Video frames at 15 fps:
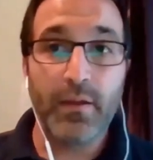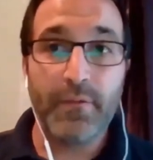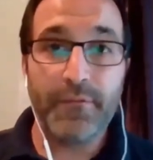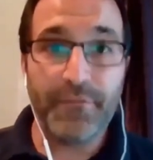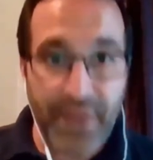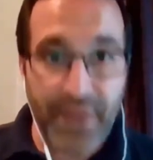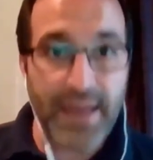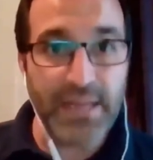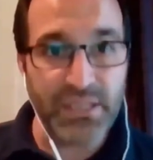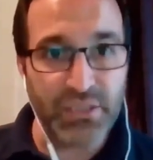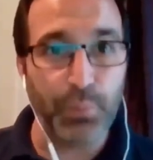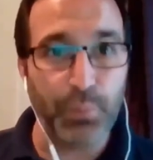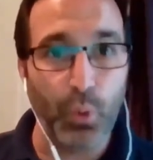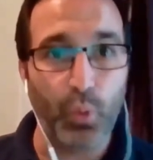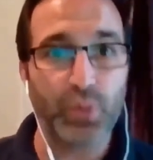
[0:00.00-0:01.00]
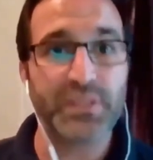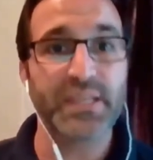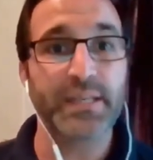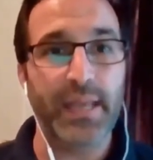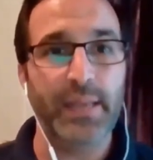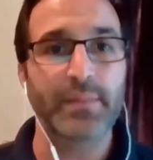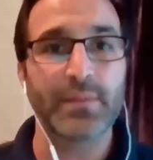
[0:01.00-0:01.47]
fairly
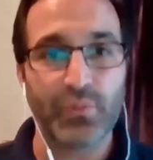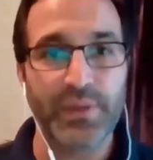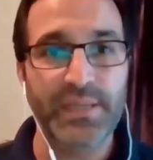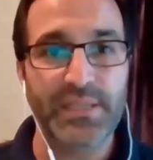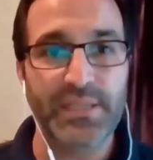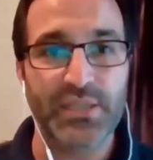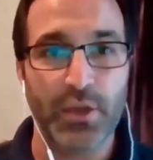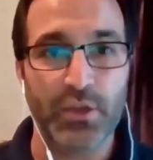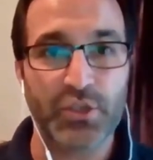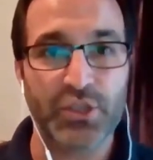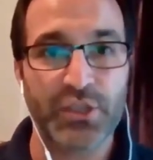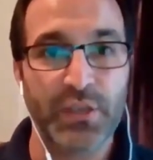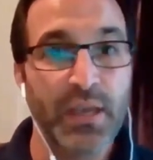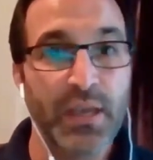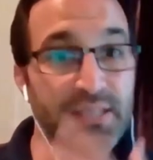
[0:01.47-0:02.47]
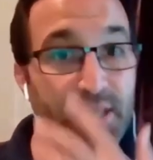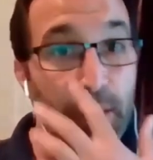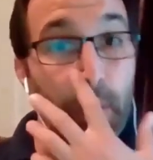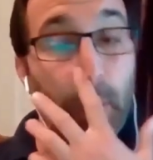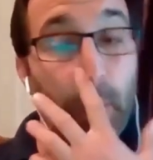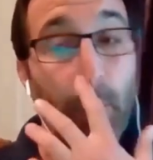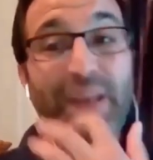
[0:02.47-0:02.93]
supported in the research.
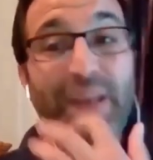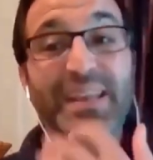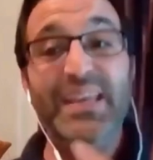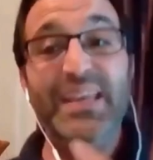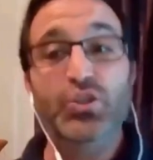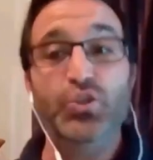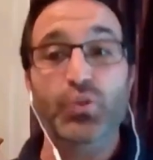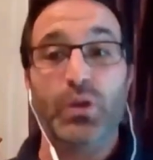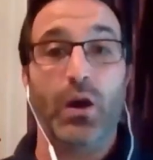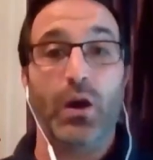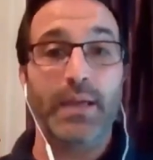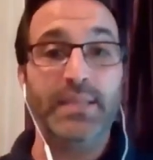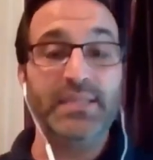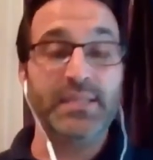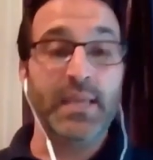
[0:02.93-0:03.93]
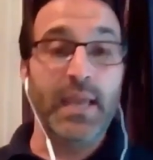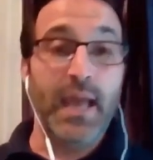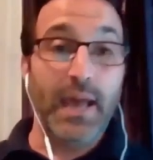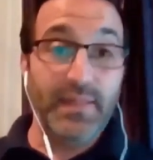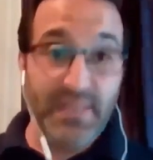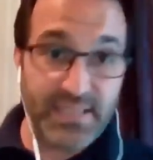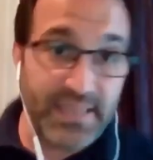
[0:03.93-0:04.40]
So we need you guys,
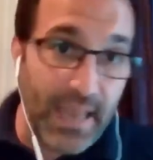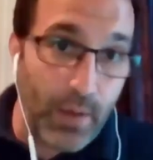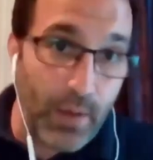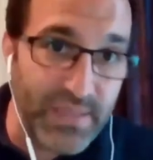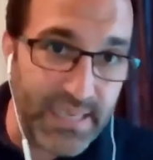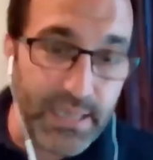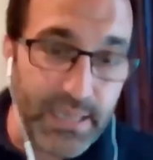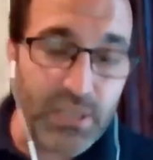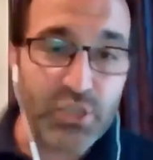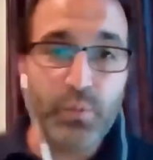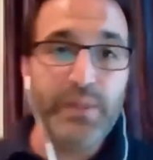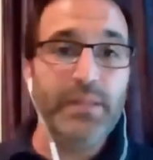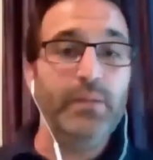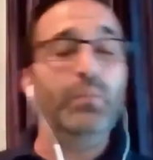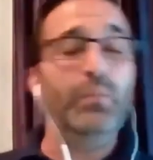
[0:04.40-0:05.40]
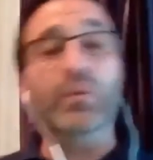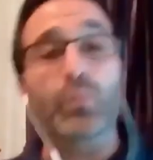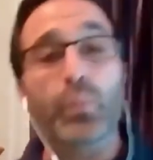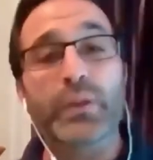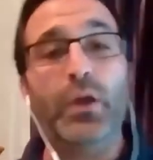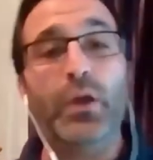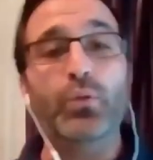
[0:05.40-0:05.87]
and this is how we teach. We
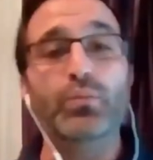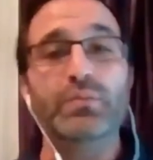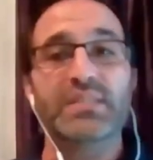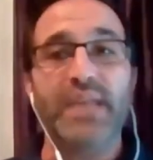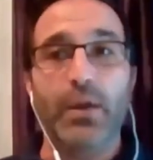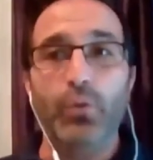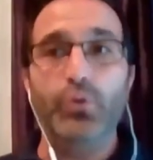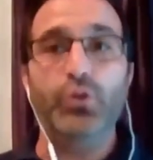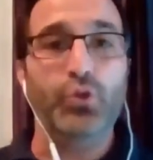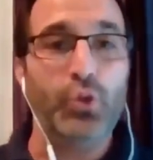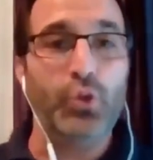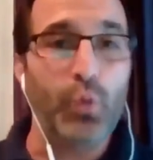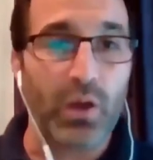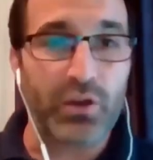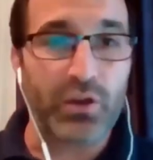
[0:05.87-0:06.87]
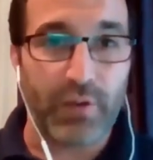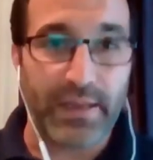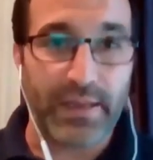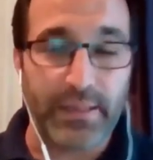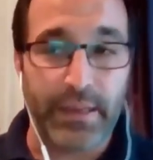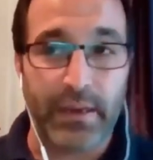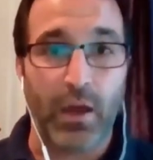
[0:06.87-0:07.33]
we don't tell you you are
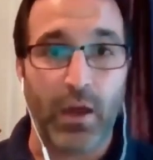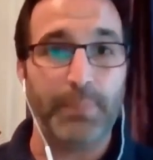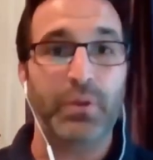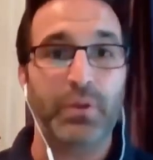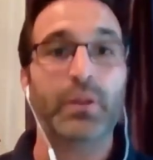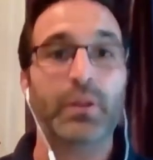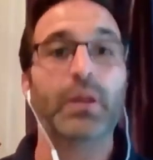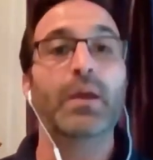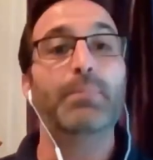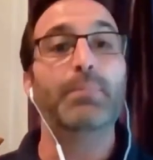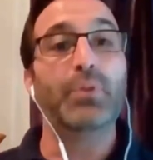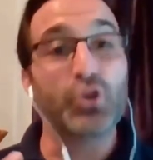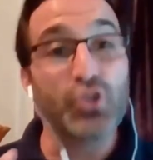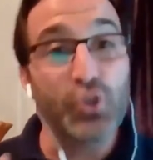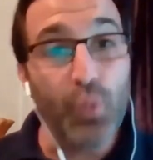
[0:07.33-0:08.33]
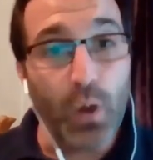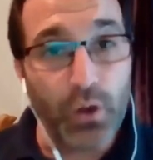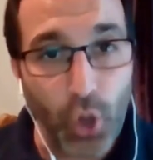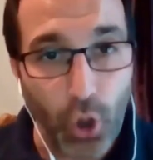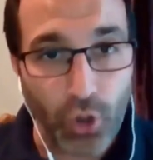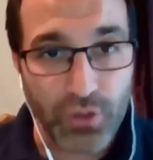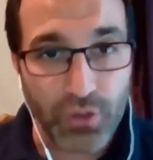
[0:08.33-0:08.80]
correcting alignment because you are
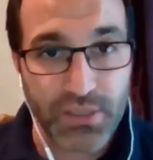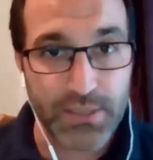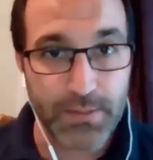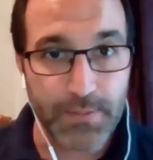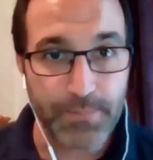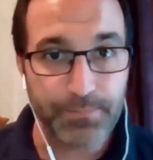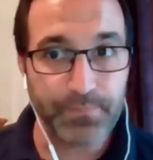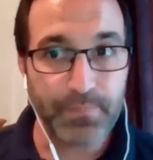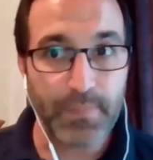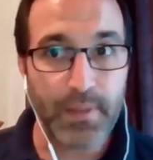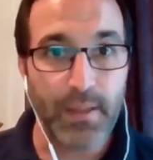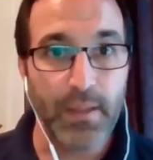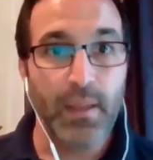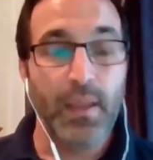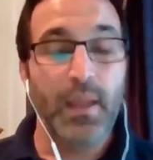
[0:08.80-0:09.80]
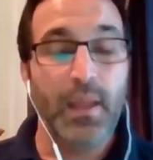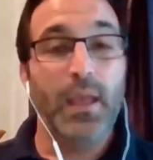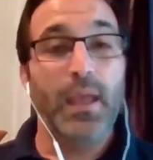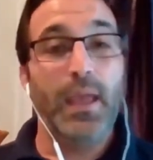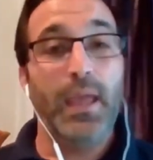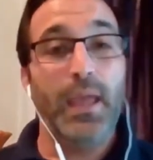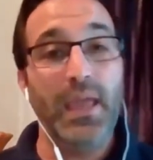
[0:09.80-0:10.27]
not.
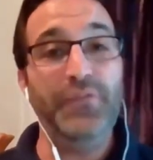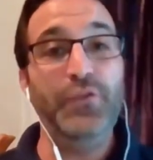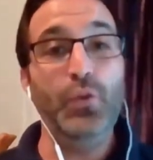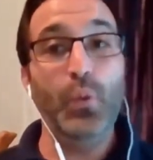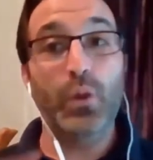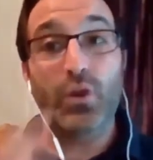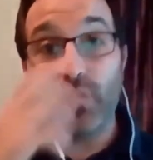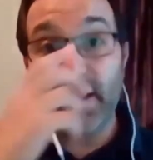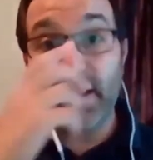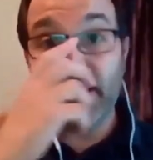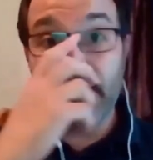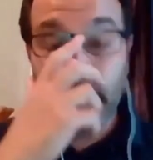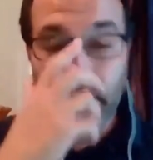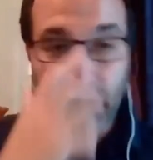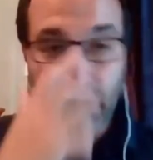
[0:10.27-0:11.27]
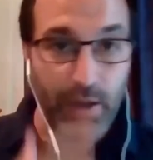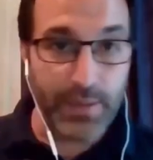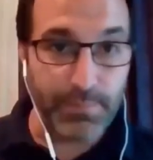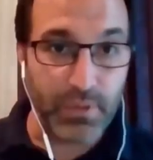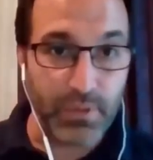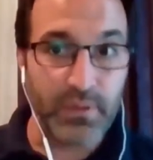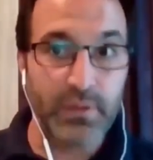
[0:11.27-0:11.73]
If you are correcting
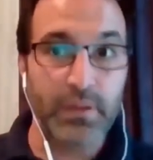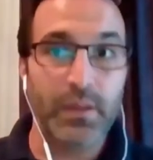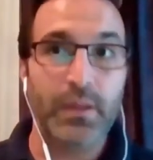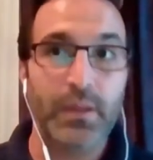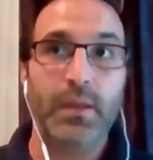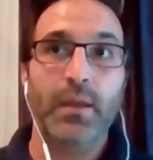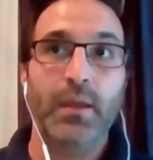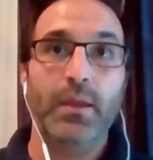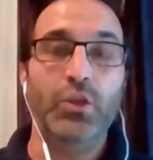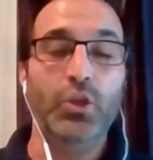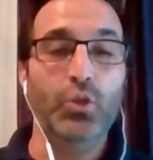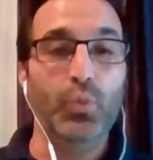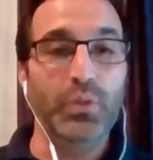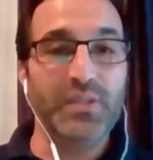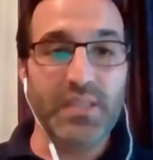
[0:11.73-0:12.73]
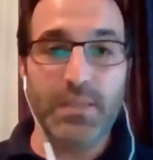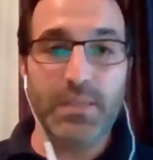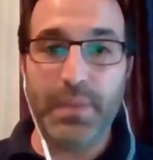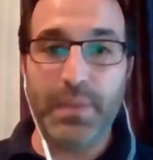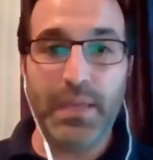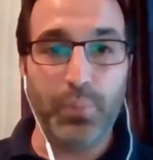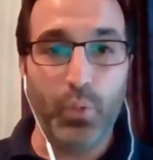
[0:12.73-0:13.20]
alignment, you would see
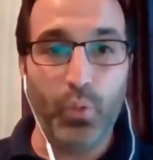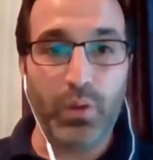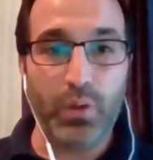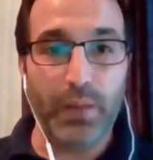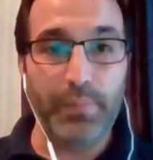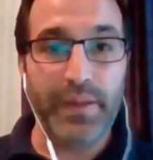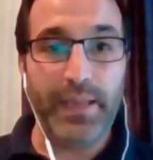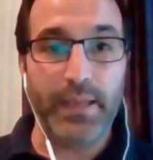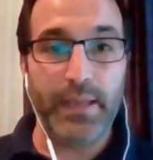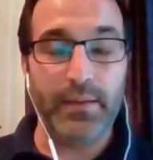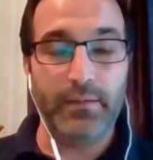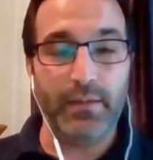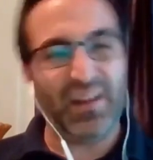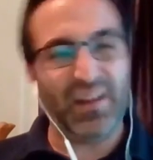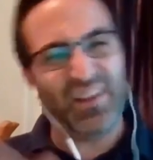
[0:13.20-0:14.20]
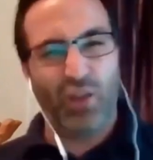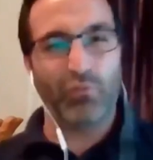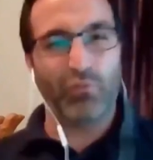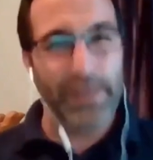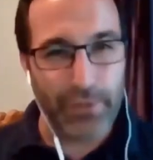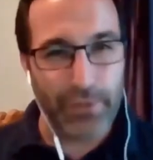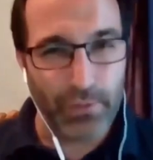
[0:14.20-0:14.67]
people coming in, and I can't
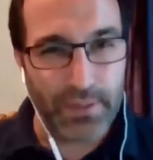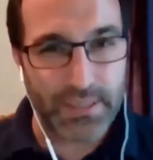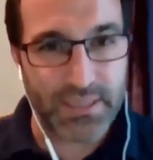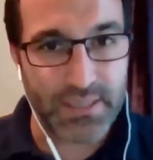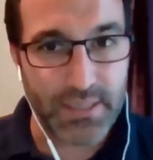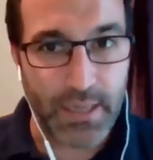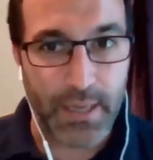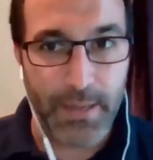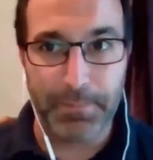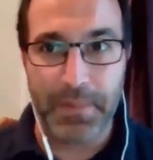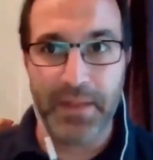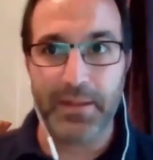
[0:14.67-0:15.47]
really do this um,